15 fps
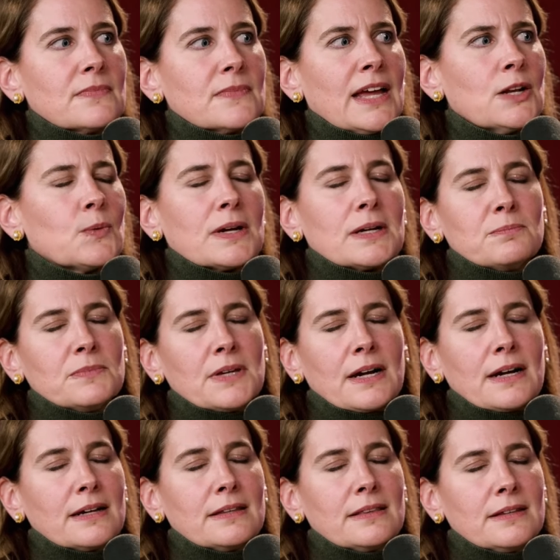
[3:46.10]
anyway,
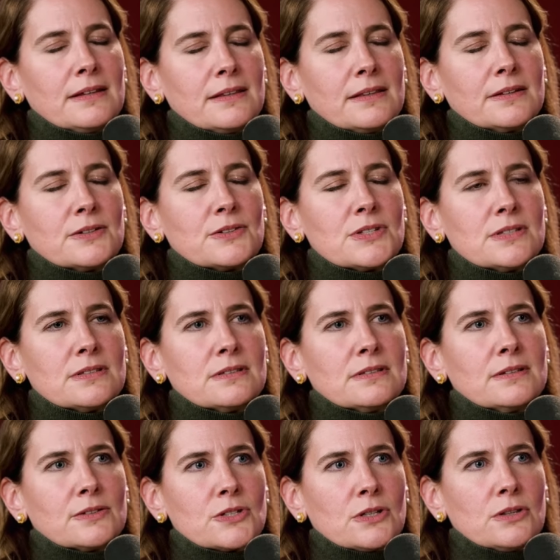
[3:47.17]
yeah, I think there's
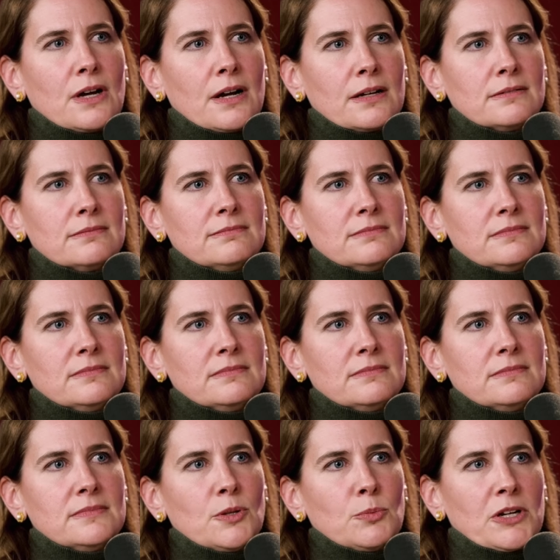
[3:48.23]
there's a lot
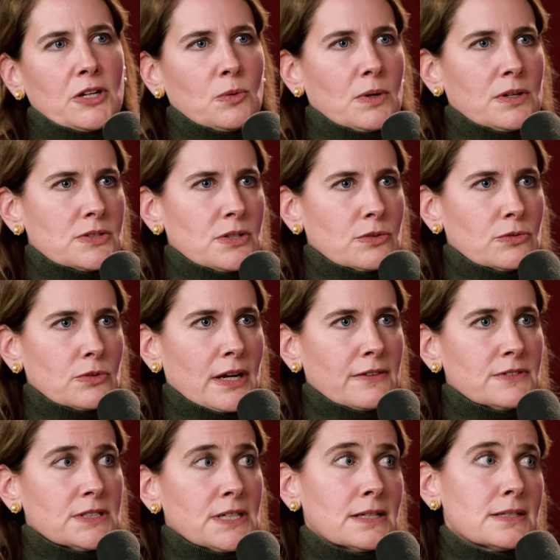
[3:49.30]
that Mary
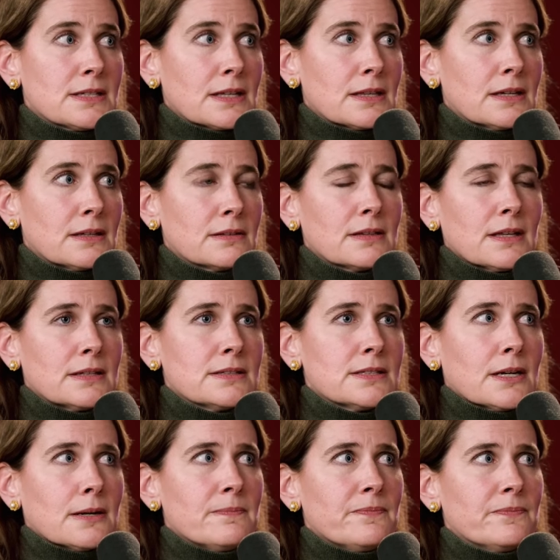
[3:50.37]
Wollstonecraft does. I think
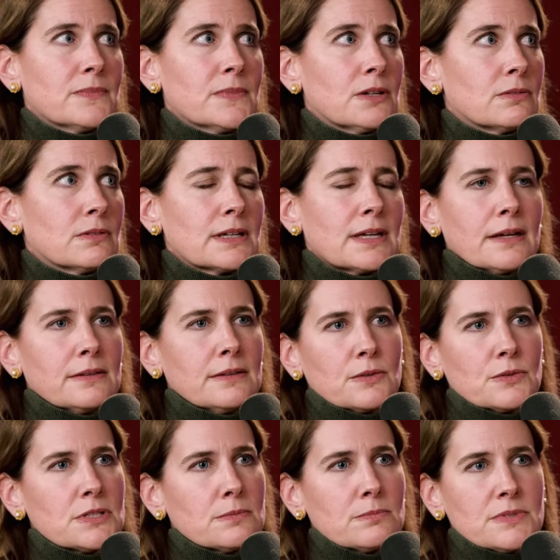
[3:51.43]
that um, you know, again, there
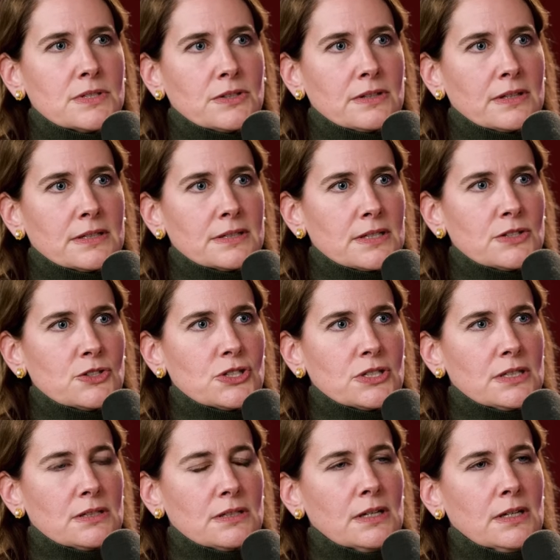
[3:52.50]
are some certain things that
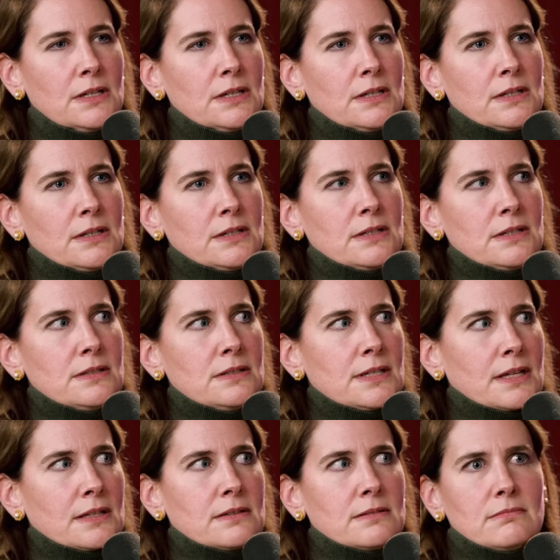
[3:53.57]
she
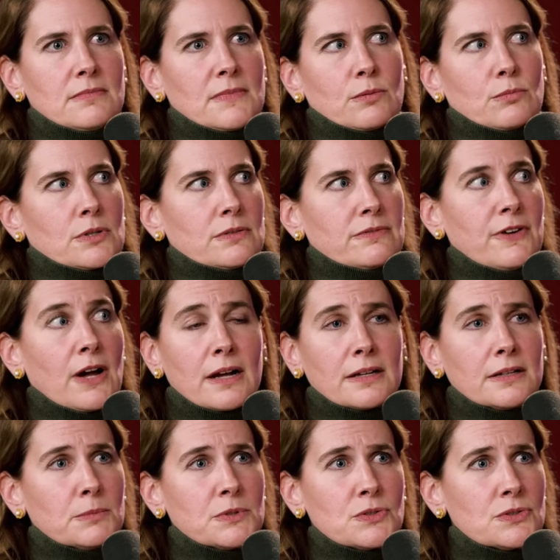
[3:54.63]
said that were
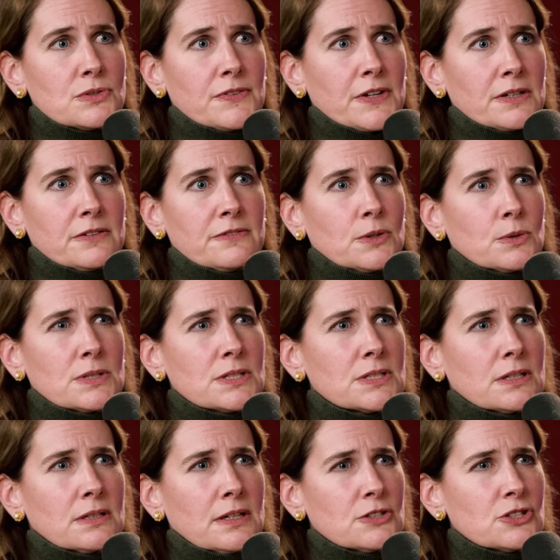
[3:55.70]
fine. I mean, she was very
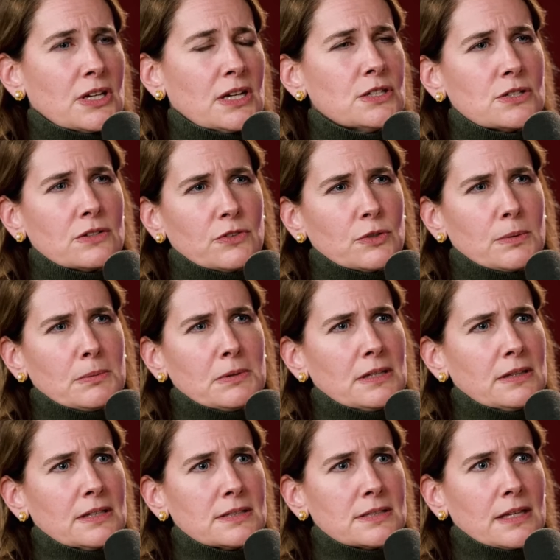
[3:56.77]
focused on education for women
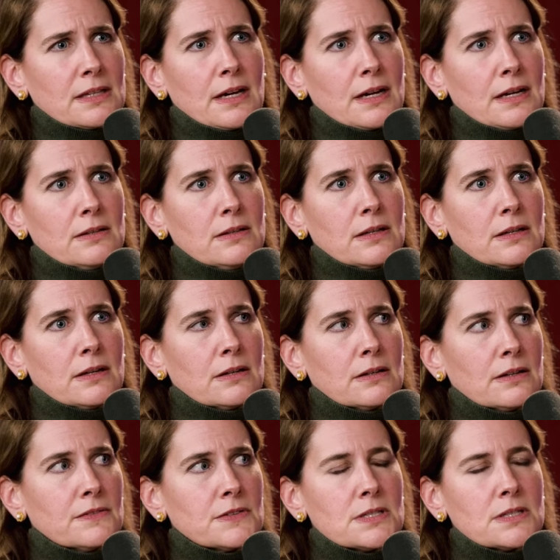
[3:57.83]
and things like that that
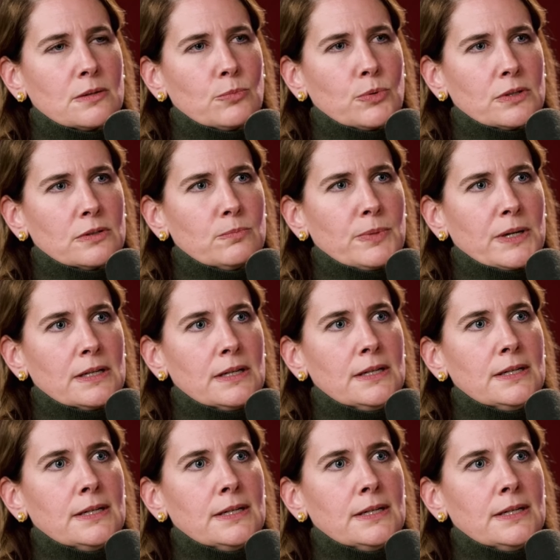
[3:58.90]
are obviously important. But